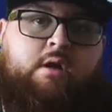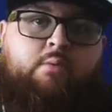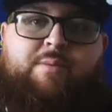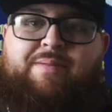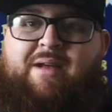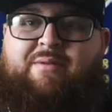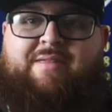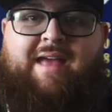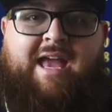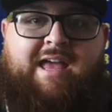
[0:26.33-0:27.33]
we play
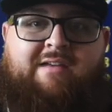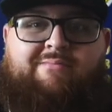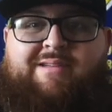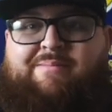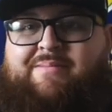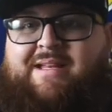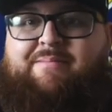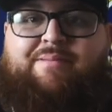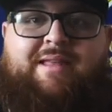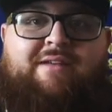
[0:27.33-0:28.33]
with we
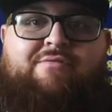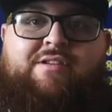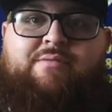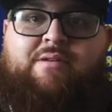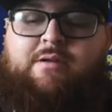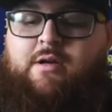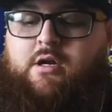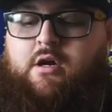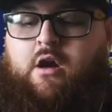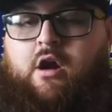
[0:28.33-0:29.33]
didn't play really well.
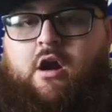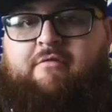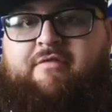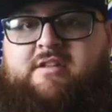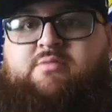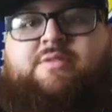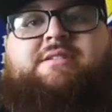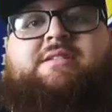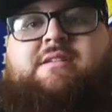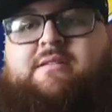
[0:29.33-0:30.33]
Our offense
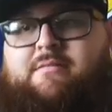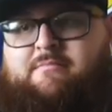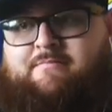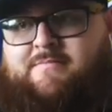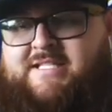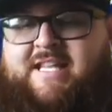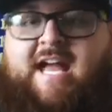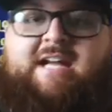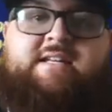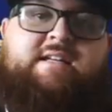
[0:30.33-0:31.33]
was
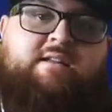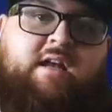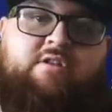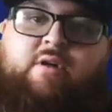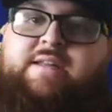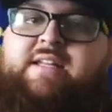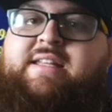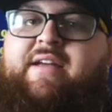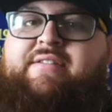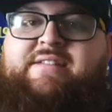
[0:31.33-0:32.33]
stagnant. I know Anthony
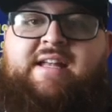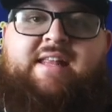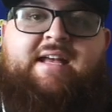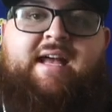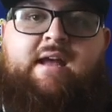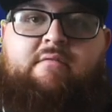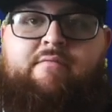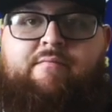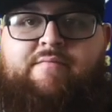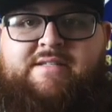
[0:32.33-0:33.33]
Davis had like
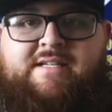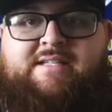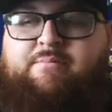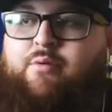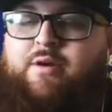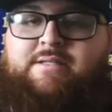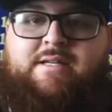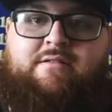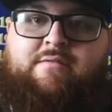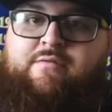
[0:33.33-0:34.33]
16 points
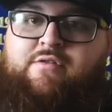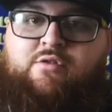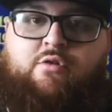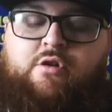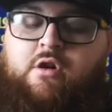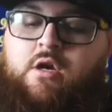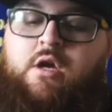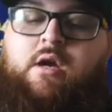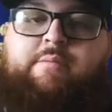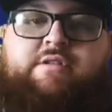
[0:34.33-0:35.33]
in the first quarter,
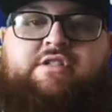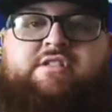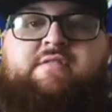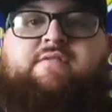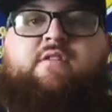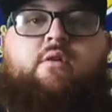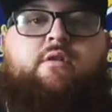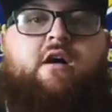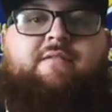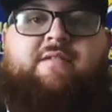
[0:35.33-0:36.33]
but just the flow of the
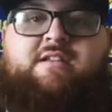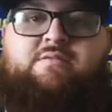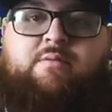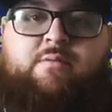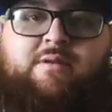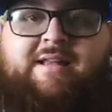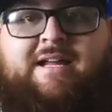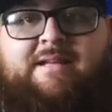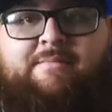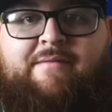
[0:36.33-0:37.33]
offense, we were
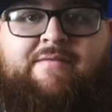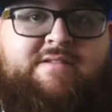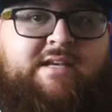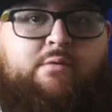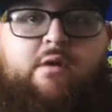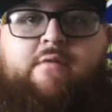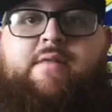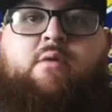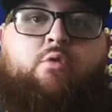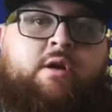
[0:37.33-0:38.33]
letting Memphis get wherever
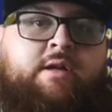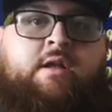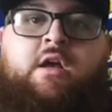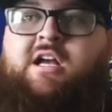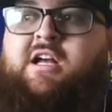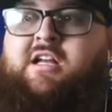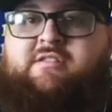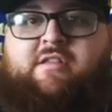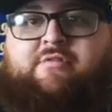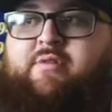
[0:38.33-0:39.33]
they wanted.
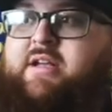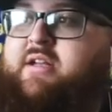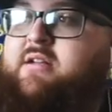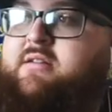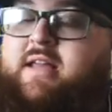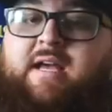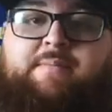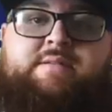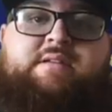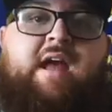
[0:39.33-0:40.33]
The three
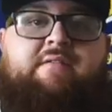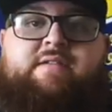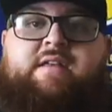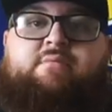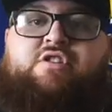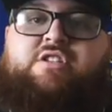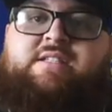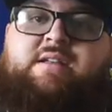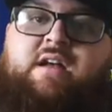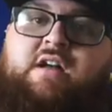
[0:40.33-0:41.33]
layups, everything. We just
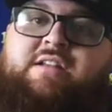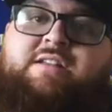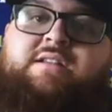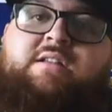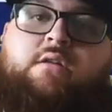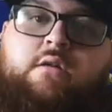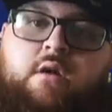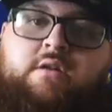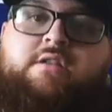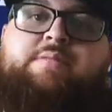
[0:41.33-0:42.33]
seemed un-
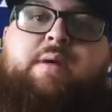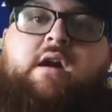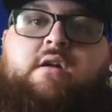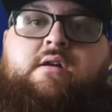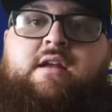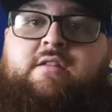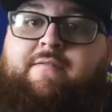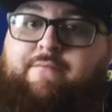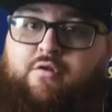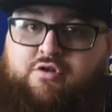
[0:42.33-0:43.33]
uninspired in the
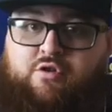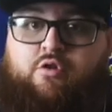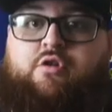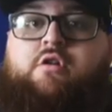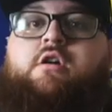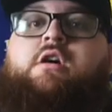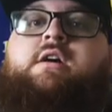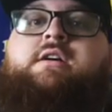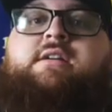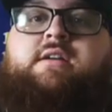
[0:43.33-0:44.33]
first quarter.
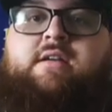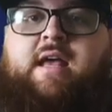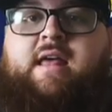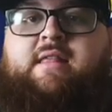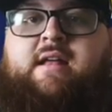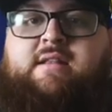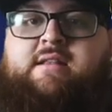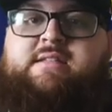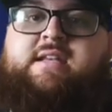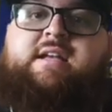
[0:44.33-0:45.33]
And then in
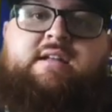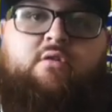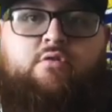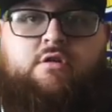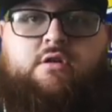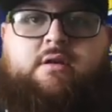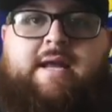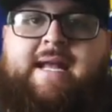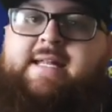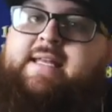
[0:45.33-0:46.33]
the second quarter,
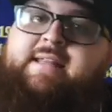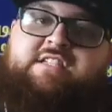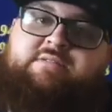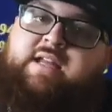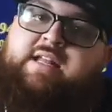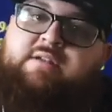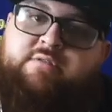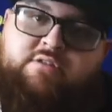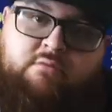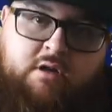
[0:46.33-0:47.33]
80, that's when 80
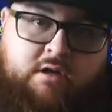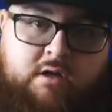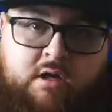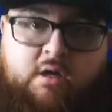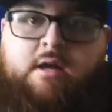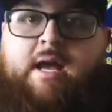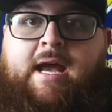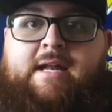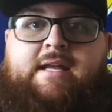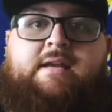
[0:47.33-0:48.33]
went to work.
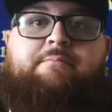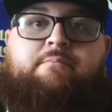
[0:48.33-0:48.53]
80